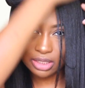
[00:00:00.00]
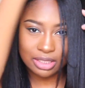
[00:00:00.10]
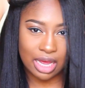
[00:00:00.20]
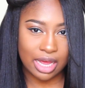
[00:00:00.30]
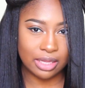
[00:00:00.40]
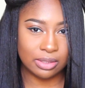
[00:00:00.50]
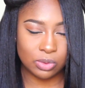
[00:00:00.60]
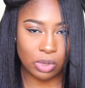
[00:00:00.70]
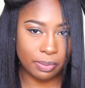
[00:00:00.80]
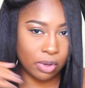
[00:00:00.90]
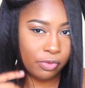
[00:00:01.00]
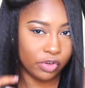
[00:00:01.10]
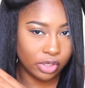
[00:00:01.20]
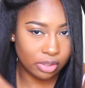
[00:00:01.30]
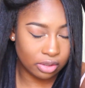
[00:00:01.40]
side swept
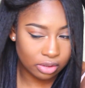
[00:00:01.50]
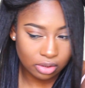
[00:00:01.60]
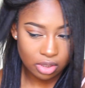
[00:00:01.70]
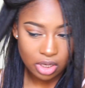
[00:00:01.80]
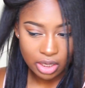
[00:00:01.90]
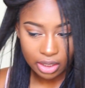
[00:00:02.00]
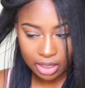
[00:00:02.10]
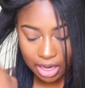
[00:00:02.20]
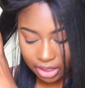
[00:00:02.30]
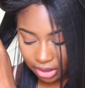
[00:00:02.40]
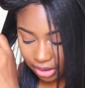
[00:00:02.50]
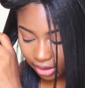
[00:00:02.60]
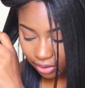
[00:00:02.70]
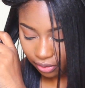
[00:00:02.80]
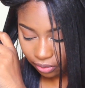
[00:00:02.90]
over kind of
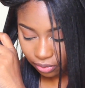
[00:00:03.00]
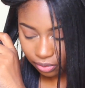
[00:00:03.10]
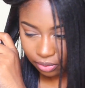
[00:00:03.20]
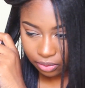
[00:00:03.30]
deal.